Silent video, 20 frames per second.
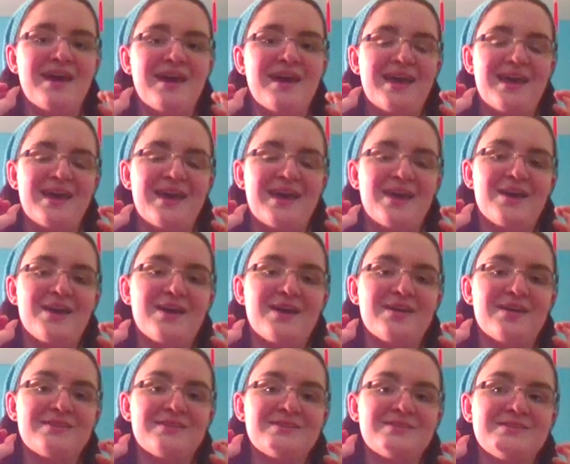
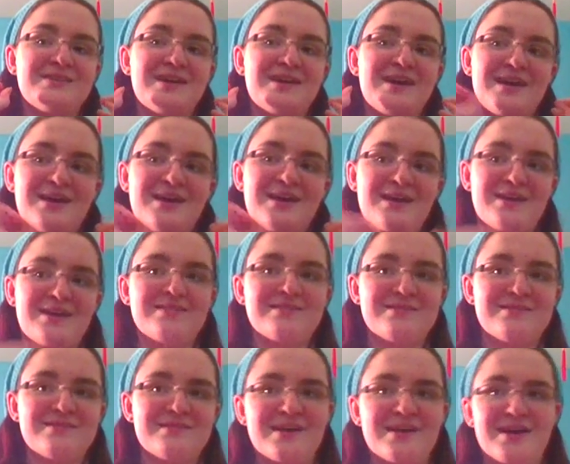and
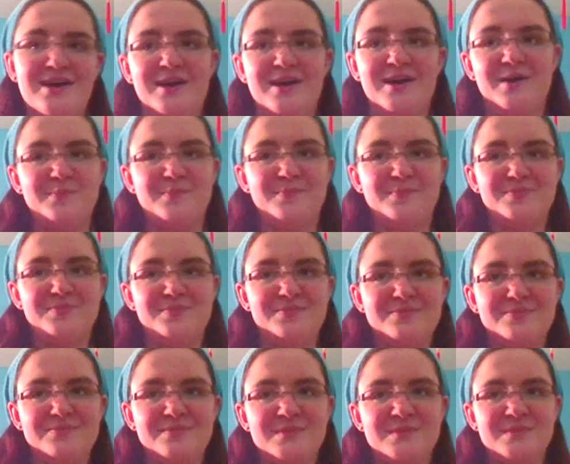um,
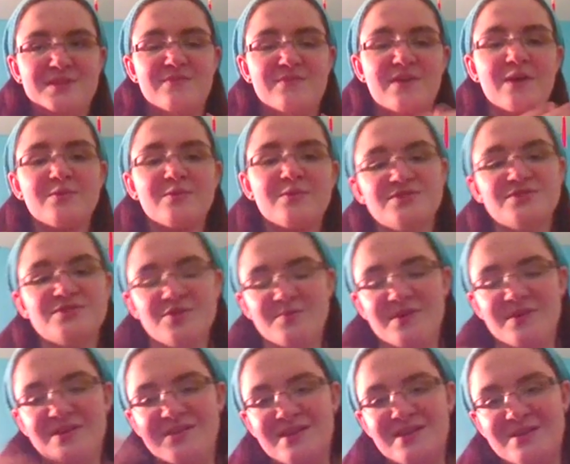if I'm
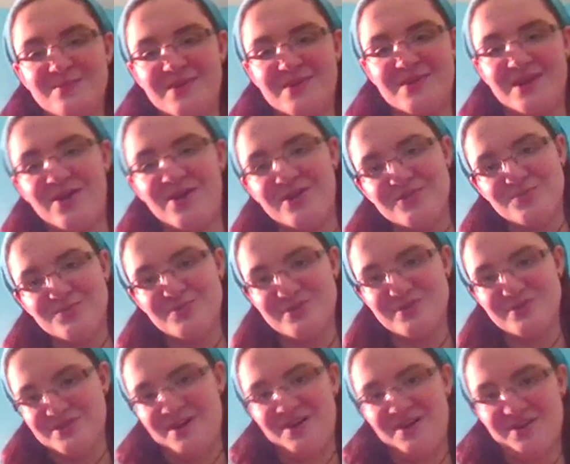Snoopy, then my car is
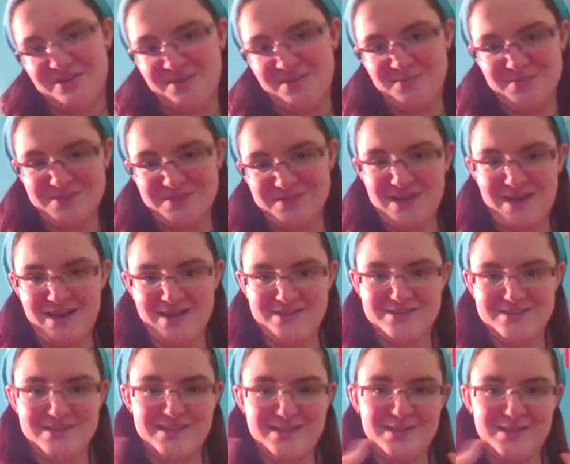Woodstock. And
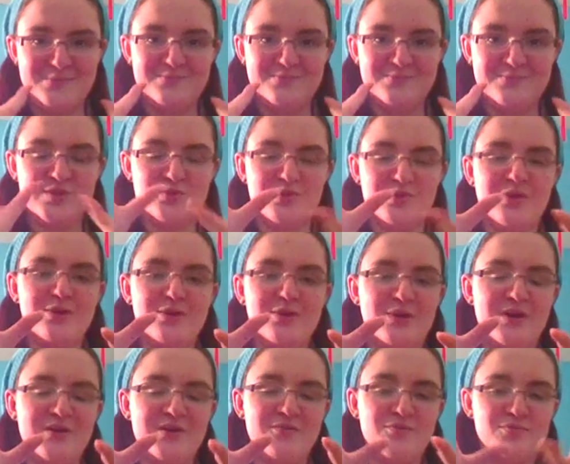besides, in the duo
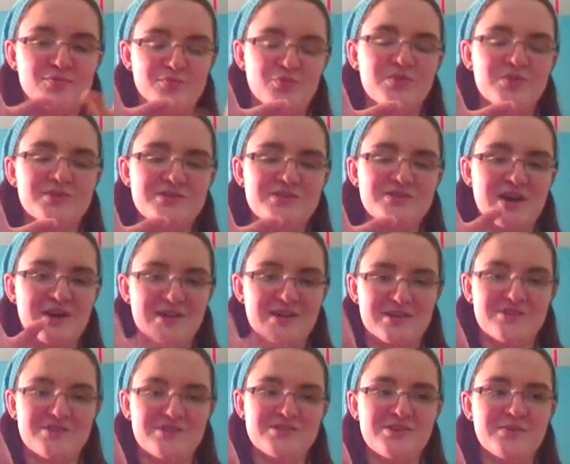of Woodstock
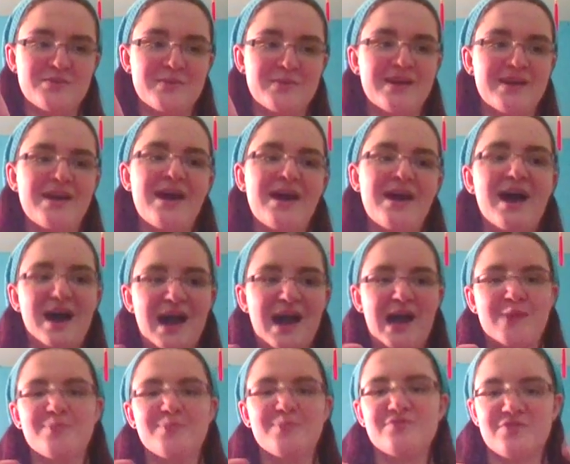and Snoopy,
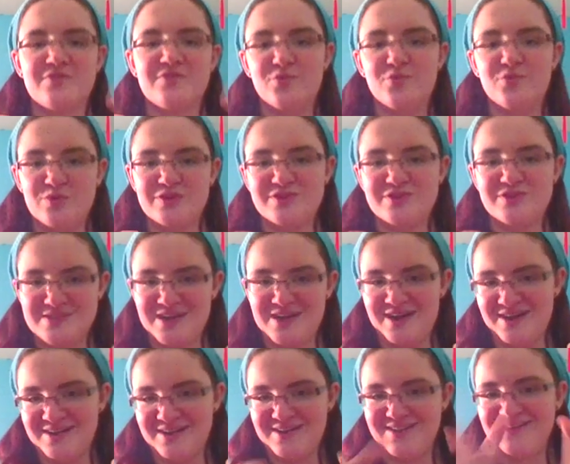I prefer
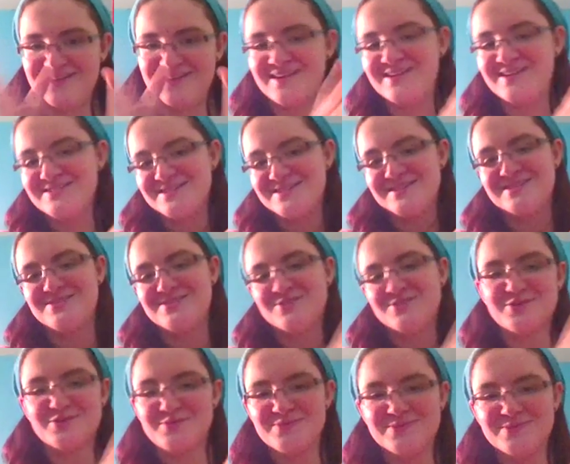Woodstock. He's an
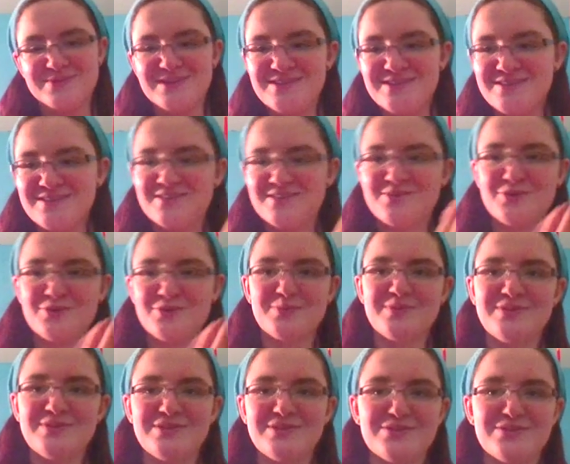adorable he's an adorable
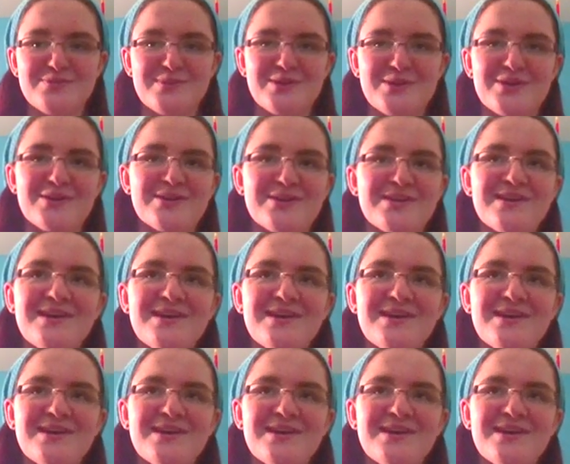little bird.